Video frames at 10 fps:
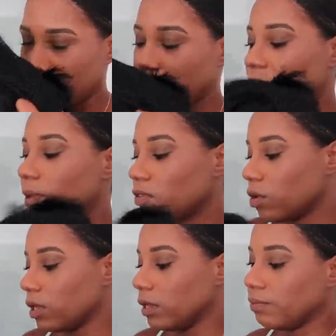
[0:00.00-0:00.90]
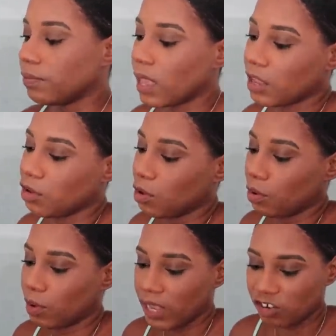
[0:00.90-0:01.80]
It smells so good, and you
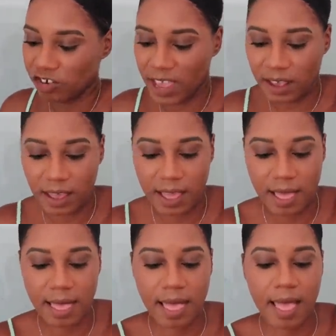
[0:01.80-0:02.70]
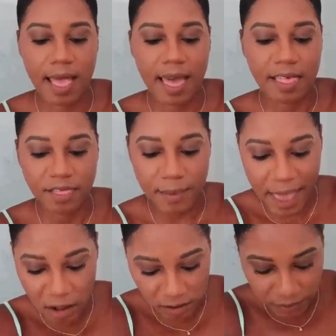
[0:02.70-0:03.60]
can check them
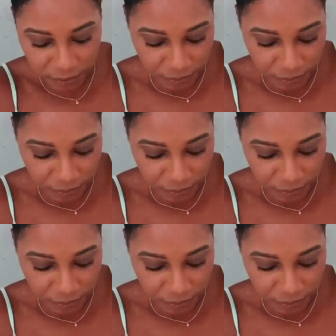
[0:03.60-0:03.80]
out.